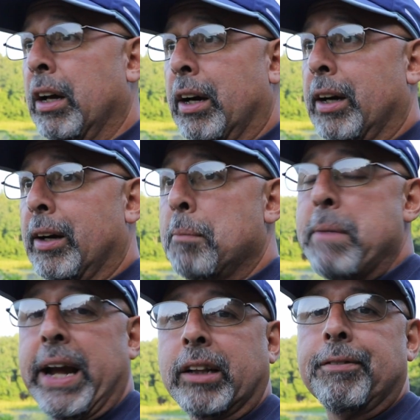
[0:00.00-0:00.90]
a
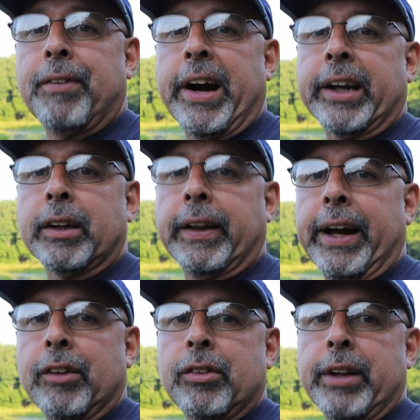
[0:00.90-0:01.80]
magnifying
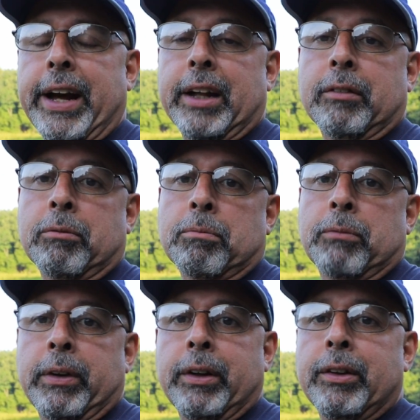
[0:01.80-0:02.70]
glass that
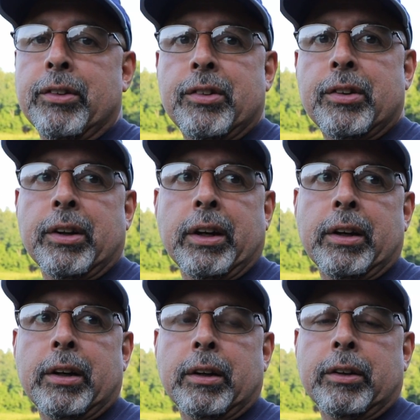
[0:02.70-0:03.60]
is
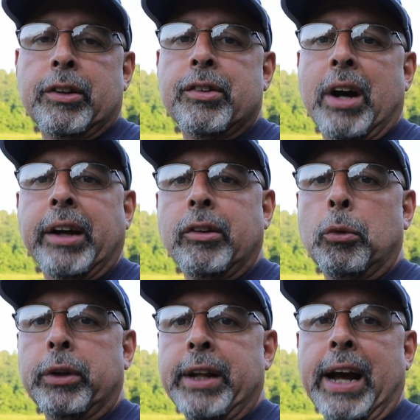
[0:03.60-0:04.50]
designed
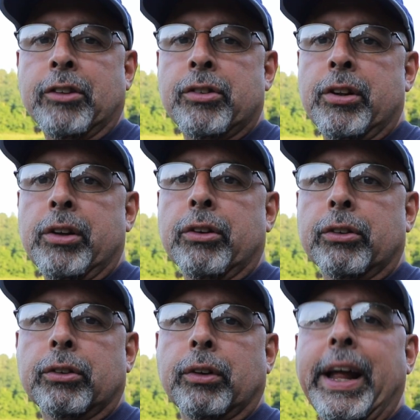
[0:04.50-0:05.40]
to attach to
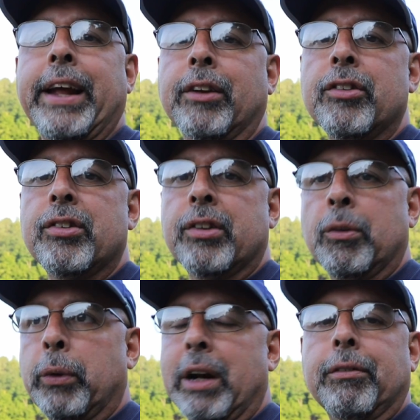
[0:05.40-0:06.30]
your lens,
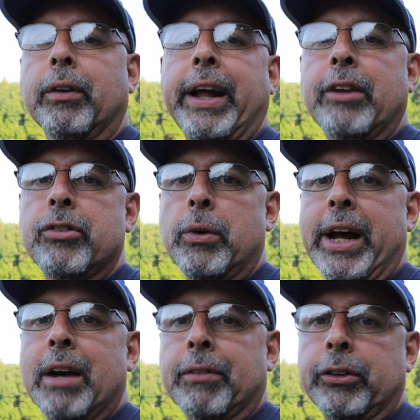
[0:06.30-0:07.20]
whatever lens you
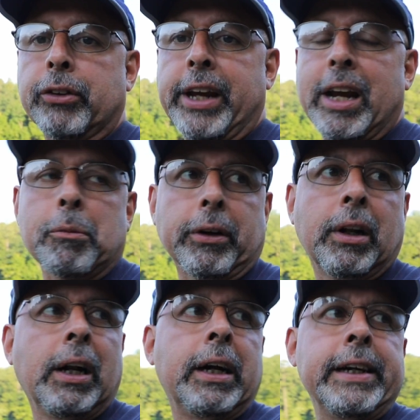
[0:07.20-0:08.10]
have on your camera,
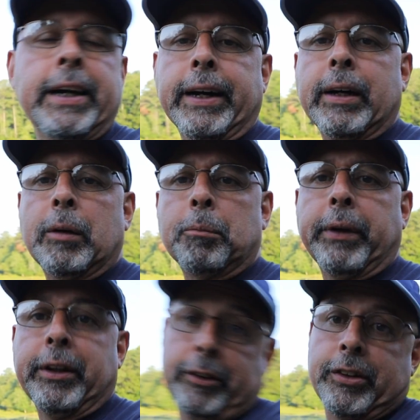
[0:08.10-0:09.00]

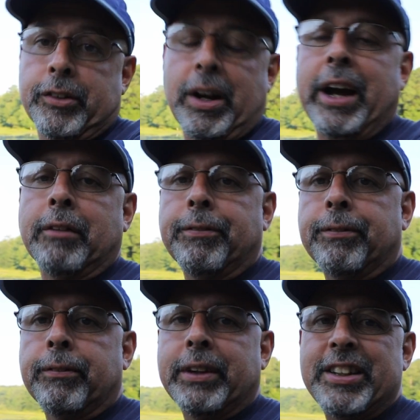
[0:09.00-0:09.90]
and designed
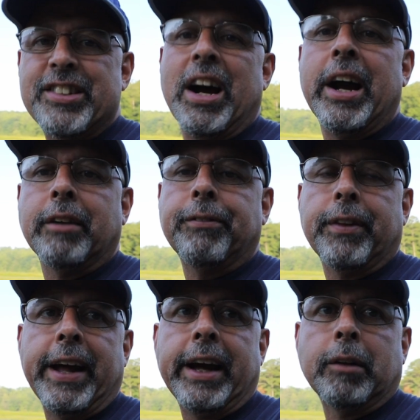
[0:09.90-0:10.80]
for
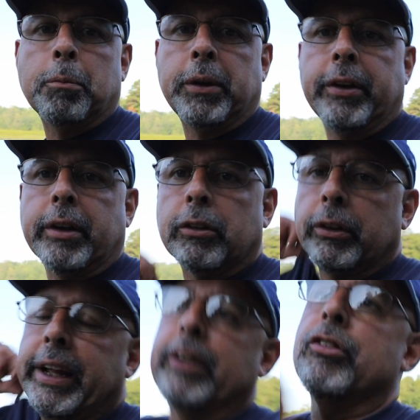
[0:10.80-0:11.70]
that particular
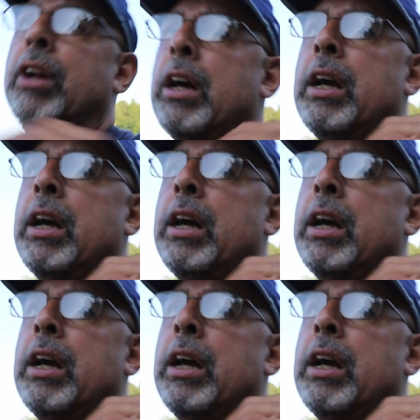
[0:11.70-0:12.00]
lens.